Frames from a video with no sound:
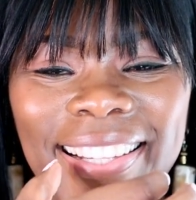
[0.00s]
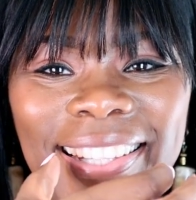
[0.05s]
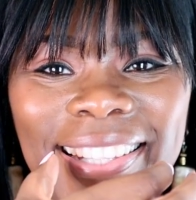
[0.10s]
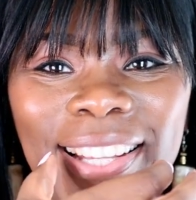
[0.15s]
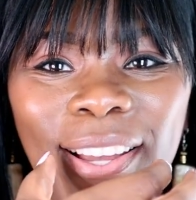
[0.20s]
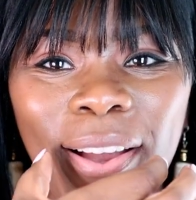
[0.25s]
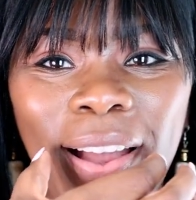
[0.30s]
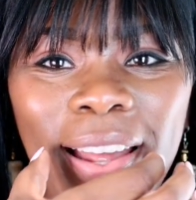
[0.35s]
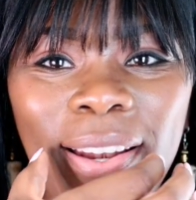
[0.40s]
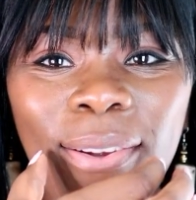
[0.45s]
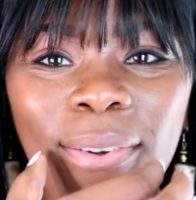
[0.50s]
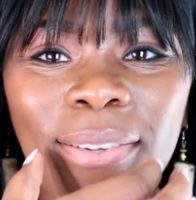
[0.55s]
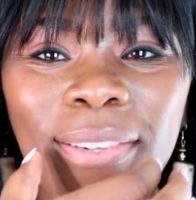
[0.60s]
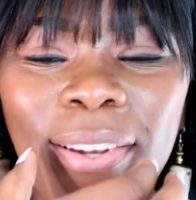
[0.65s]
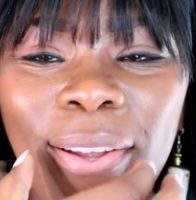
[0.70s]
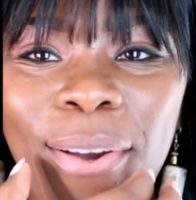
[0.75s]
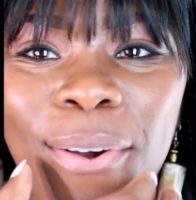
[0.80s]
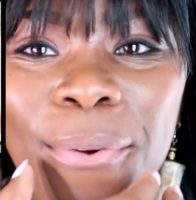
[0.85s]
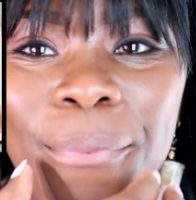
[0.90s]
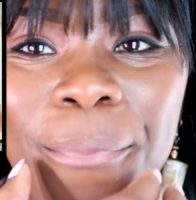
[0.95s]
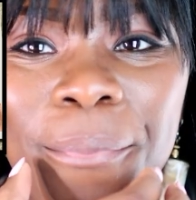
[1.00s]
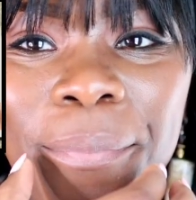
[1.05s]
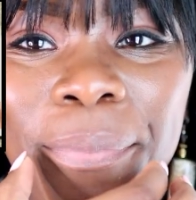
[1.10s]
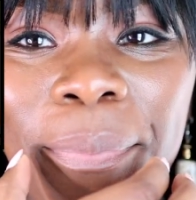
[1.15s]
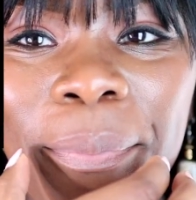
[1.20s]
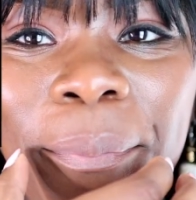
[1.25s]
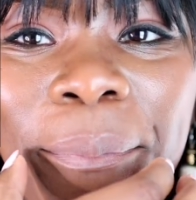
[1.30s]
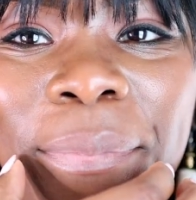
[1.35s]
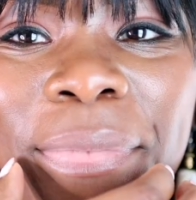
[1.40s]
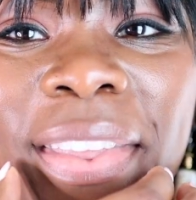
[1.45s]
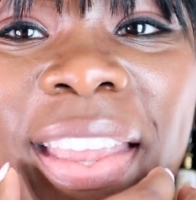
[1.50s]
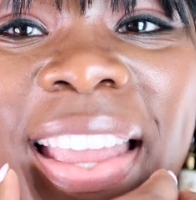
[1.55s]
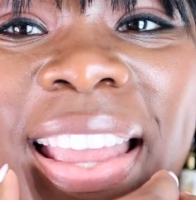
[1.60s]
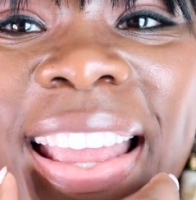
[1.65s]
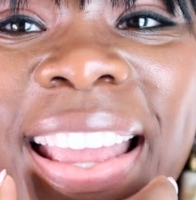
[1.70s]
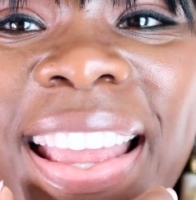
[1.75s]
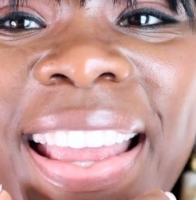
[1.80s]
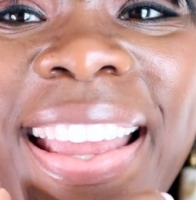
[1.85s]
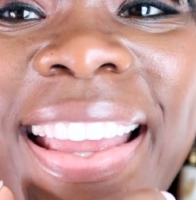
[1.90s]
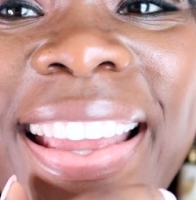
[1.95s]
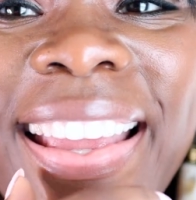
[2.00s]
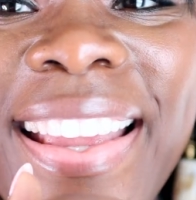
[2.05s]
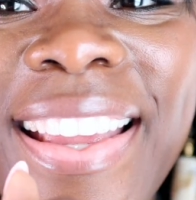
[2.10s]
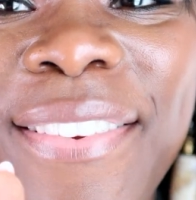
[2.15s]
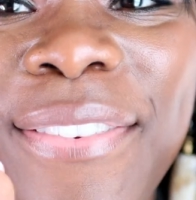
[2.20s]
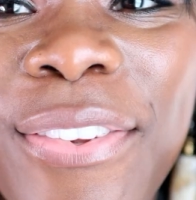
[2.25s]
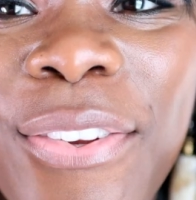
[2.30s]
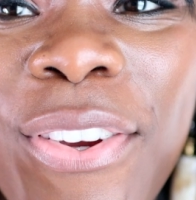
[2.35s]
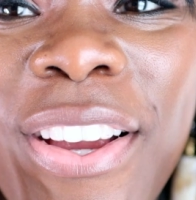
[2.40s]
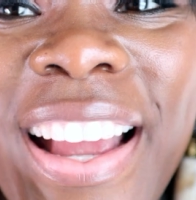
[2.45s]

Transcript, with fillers: So I don't know if you